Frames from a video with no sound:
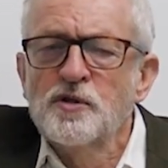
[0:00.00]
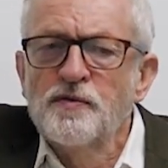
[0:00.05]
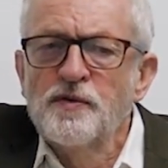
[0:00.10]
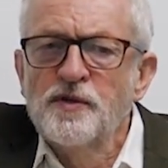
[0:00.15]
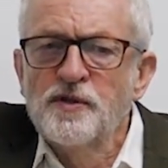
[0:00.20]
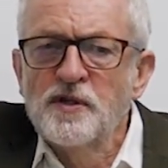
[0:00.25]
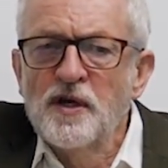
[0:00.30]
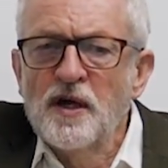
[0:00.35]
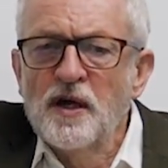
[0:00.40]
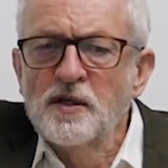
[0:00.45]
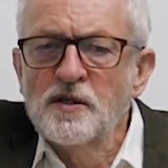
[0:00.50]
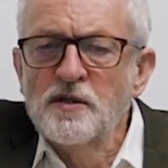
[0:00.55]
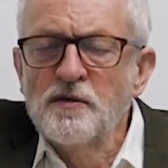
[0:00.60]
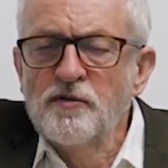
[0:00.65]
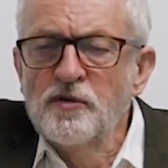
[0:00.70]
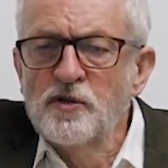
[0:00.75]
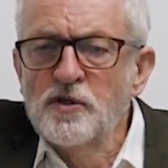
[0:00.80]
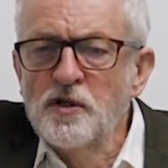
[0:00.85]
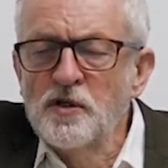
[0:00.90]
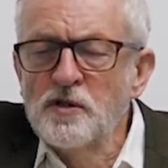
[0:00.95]
of his
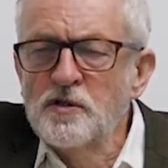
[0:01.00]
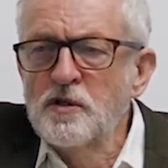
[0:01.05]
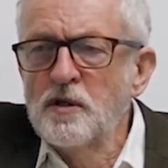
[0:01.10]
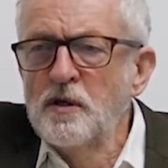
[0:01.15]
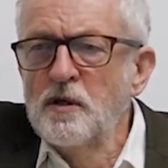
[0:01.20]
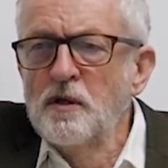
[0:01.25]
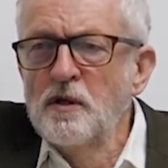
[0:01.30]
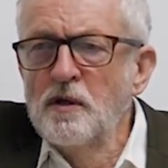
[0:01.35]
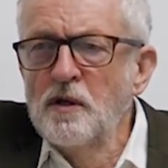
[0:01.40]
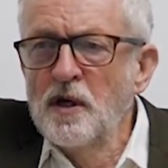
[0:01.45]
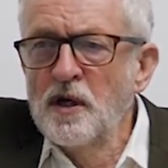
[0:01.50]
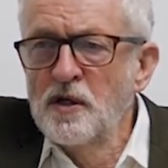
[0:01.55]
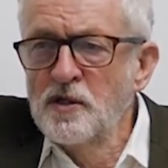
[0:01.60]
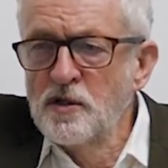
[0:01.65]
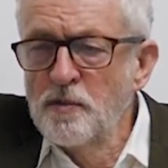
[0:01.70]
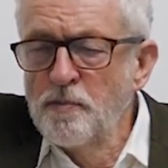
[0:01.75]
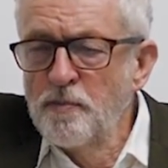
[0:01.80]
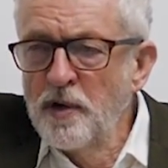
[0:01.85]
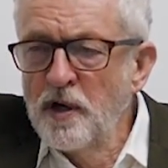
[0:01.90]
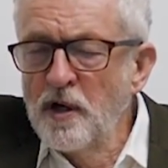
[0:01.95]
activities in the
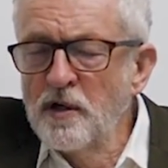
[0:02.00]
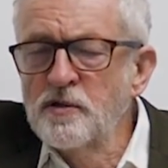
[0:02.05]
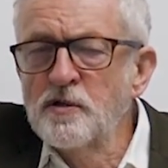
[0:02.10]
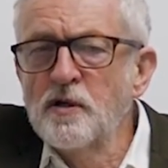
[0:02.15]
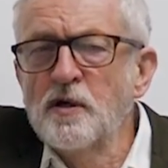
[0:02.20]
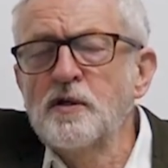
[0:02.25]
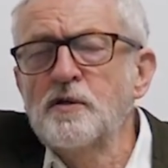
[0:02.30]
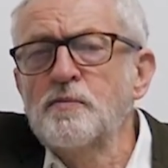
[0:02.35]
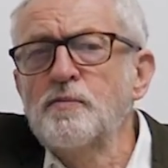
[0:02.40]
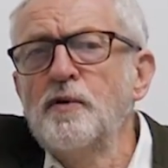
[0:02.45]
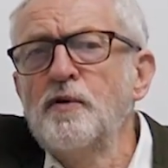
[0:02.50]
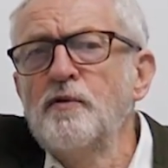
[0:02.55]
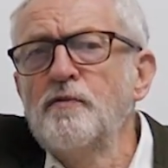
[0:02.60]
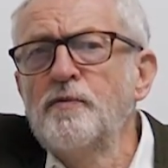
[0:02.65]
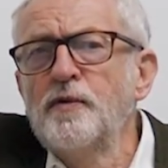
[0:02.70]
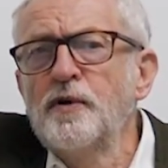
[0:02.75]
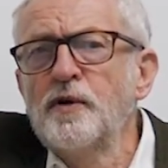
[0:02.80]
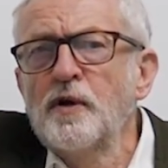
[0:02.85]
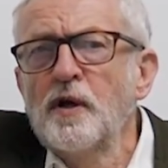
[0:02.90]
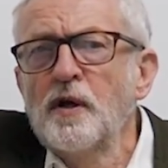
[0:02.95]
anti-apartheid
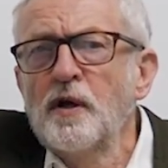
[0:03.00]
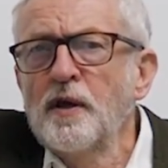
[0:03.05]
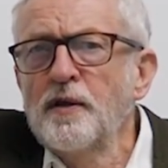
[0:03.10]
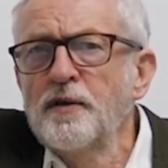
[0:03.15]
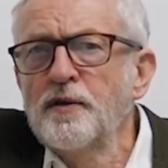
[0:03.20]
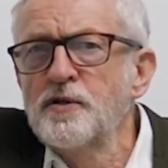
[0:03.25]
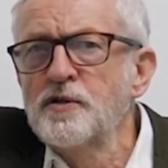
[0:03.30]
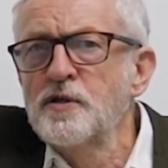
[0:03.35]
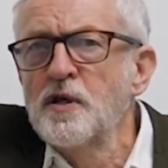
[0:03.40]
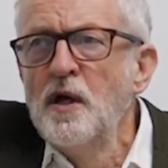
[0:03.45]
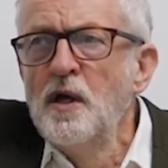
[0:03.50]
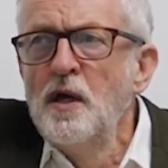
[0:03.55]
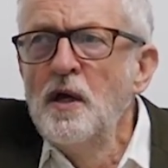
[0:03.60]
movement and others.